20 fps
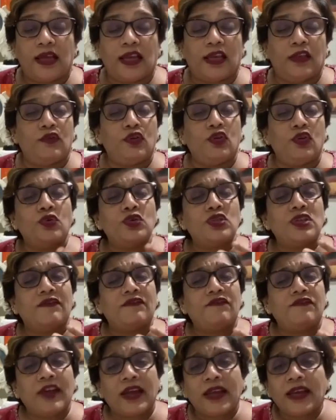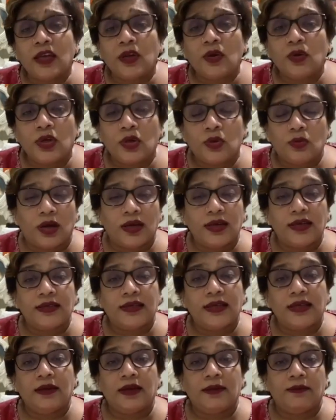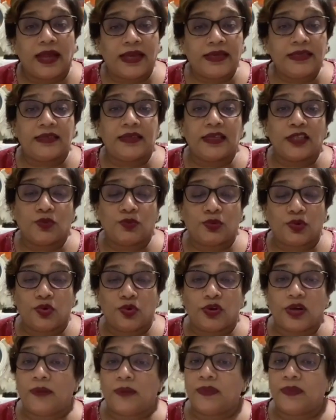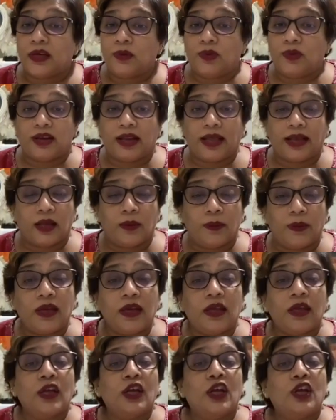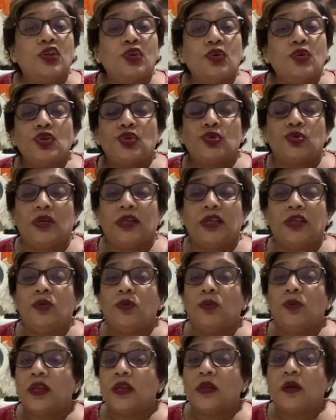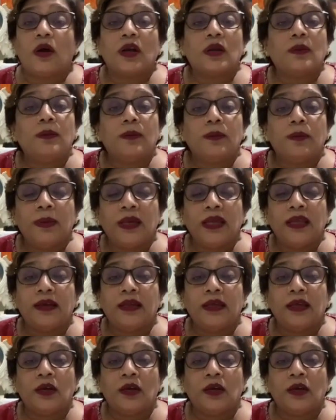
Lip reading: And if you use a very good quality maintenance program that we recommend, usually you will not be